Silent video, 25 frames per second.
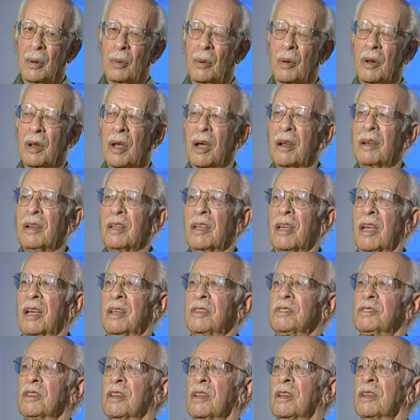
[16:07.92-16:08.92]
We're not
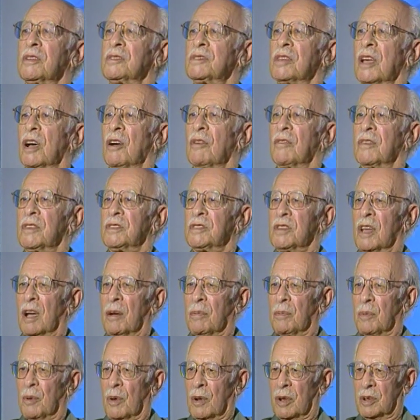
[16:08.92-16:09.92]
engaging in a salvage
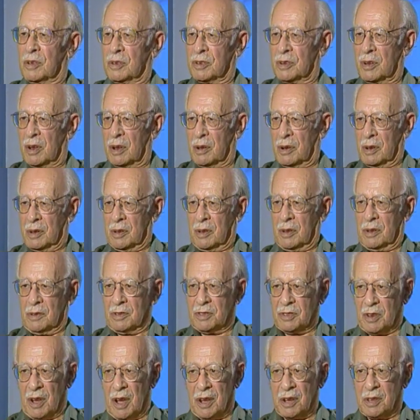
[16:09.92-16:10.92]
operation.
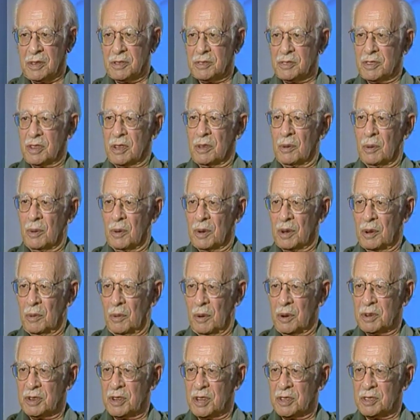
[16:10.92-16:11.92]
As I can see, we're,
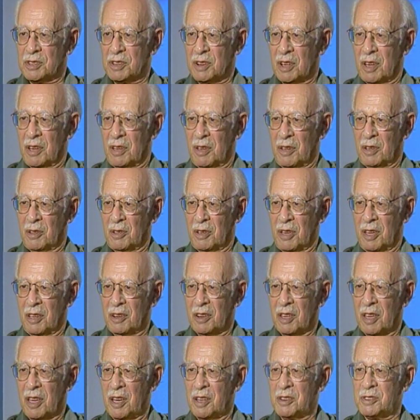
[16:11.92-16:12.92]
we're just
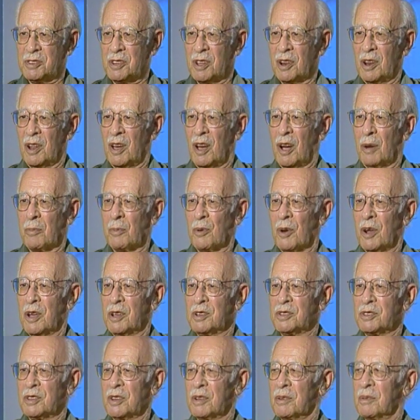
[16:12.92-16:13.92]
engaging in an
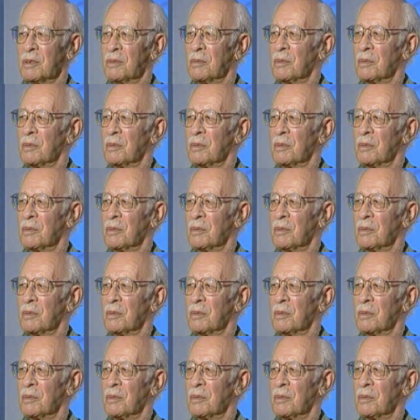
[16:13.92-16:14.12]
operation